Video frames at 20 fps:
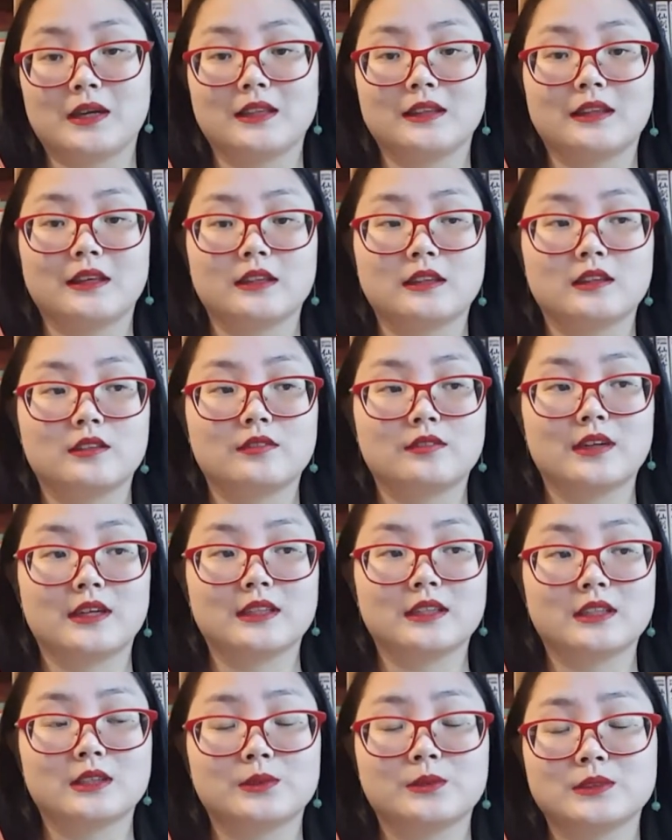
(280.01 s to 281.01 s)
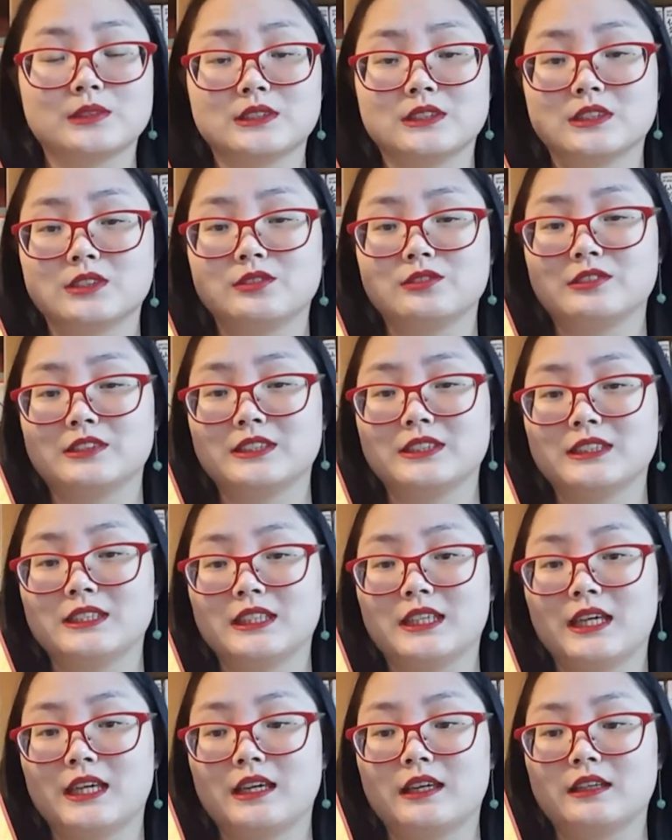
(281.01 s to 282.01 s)
I liked the fact that it wasn't afraid to
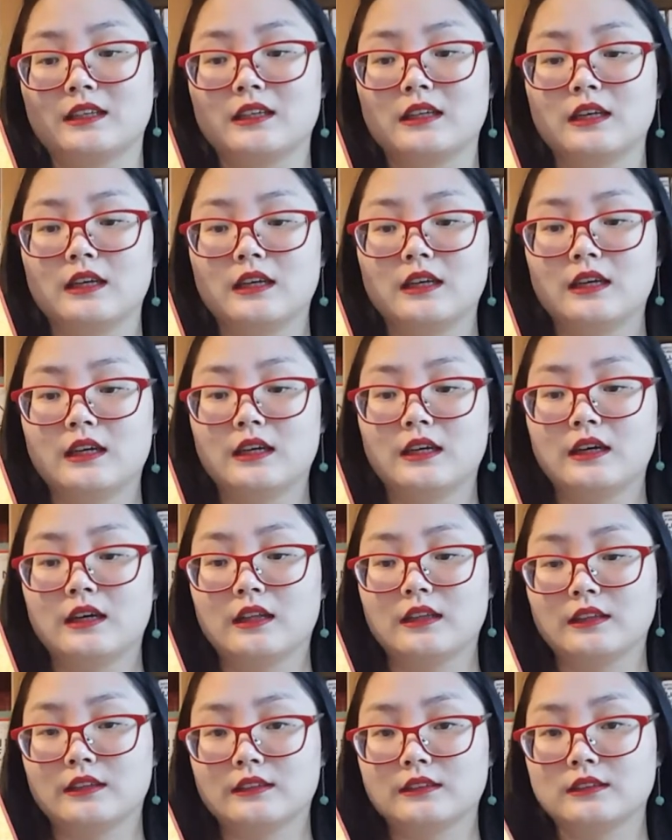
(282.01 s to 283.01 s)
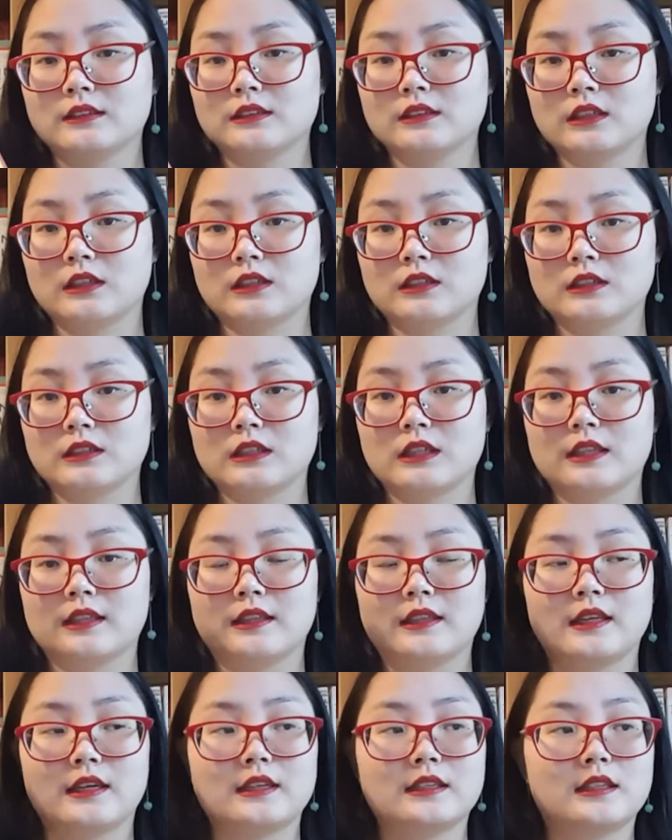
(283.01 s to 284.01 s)
get a little dark,
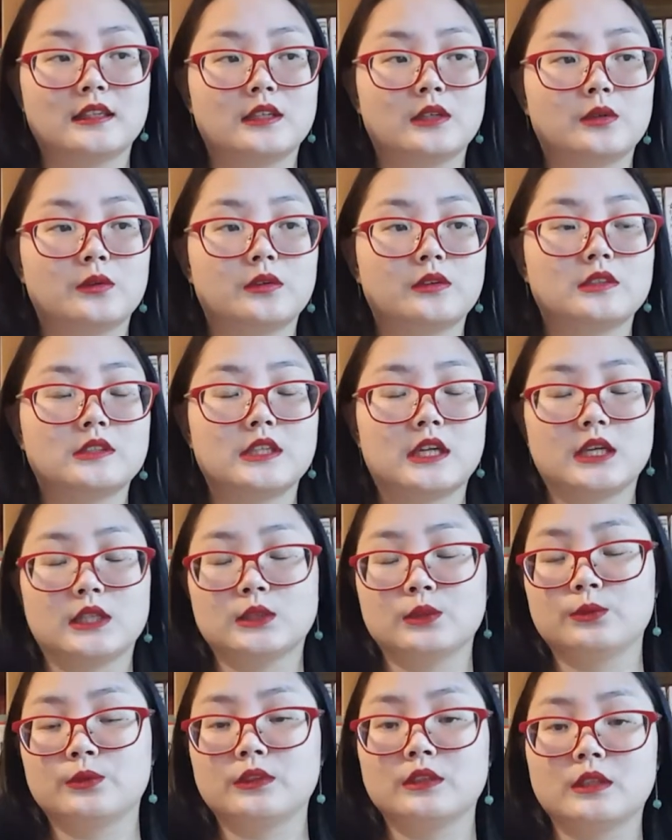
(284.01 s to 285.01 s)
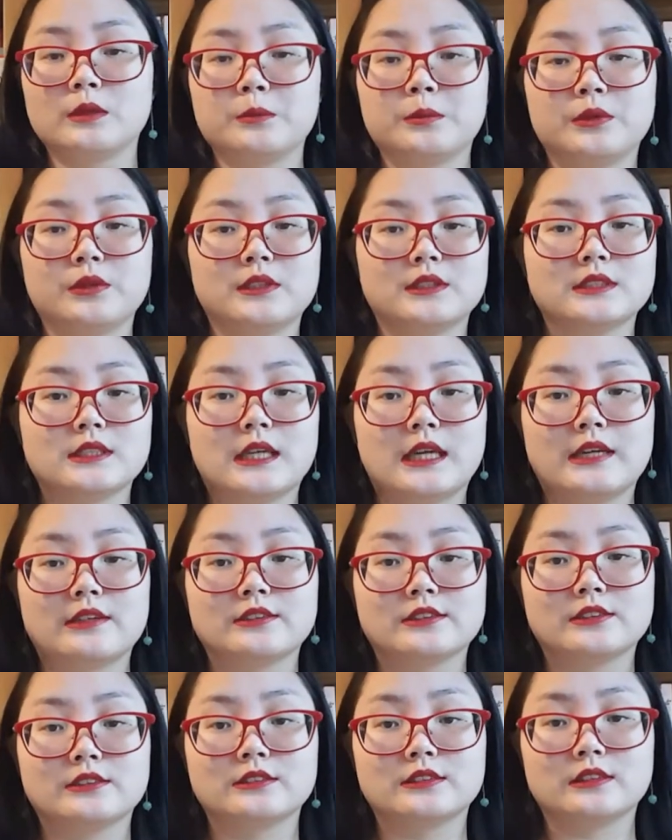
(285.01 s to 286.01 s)
that it genuinely put its
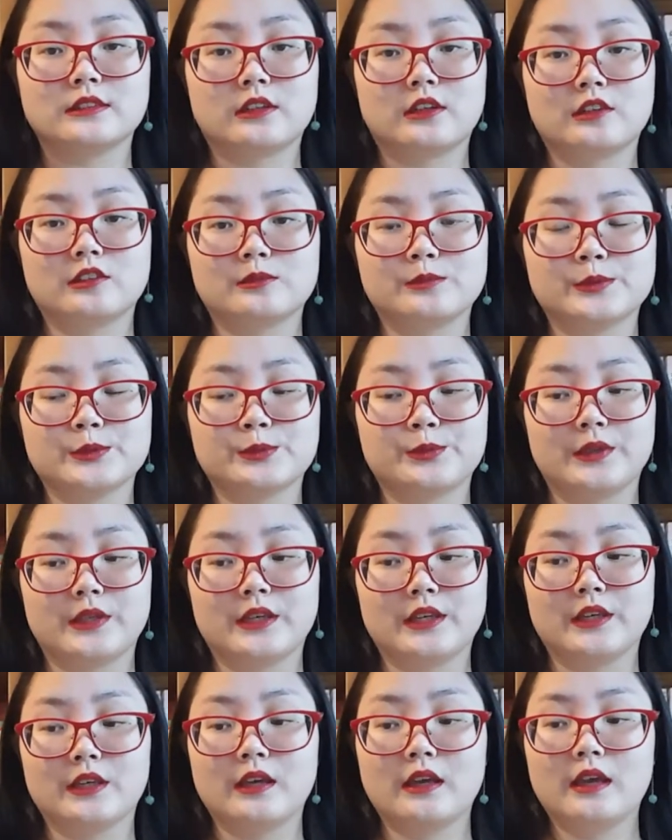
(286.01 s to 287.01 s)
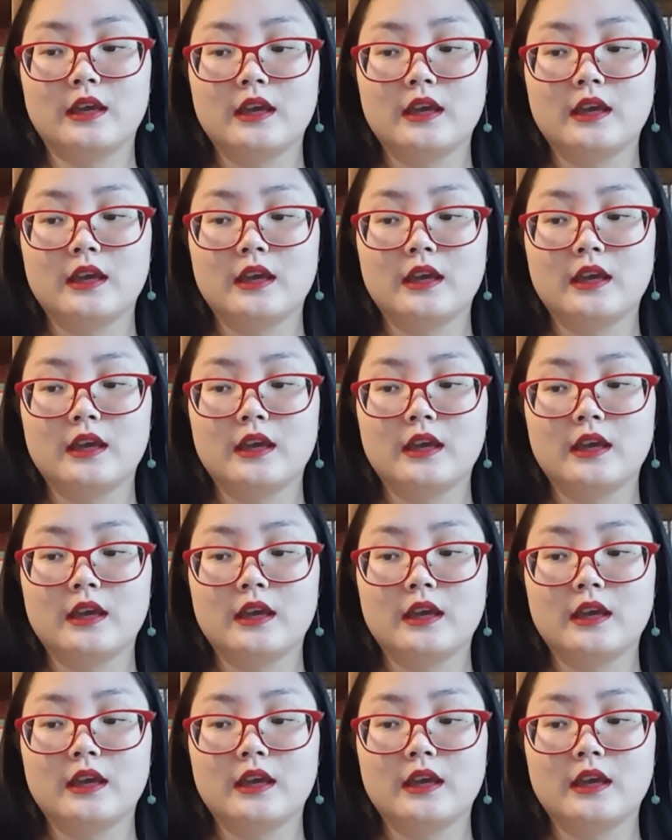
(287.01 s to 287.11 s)
characters in harm's way.